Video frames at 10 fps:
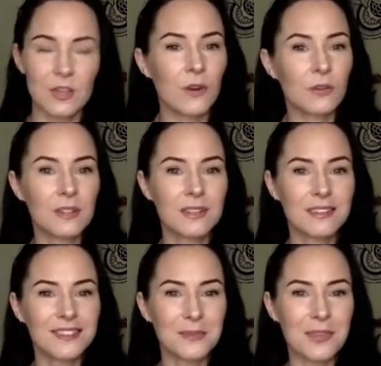So
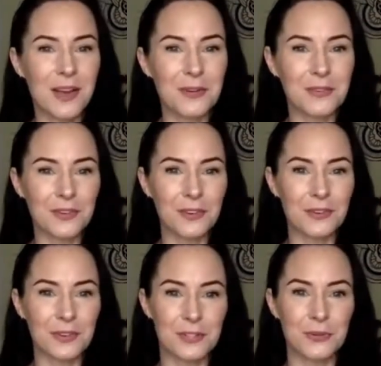without
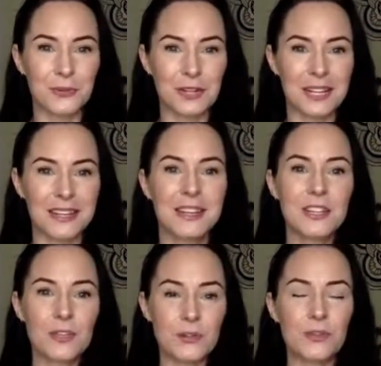further ado, we're going
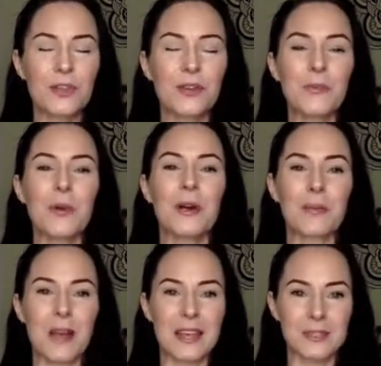to do a few more
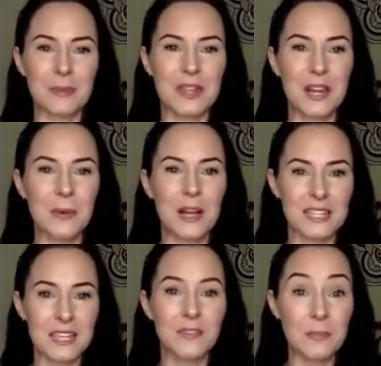breaths, but then I want
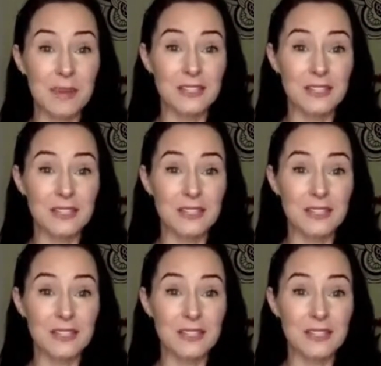to give the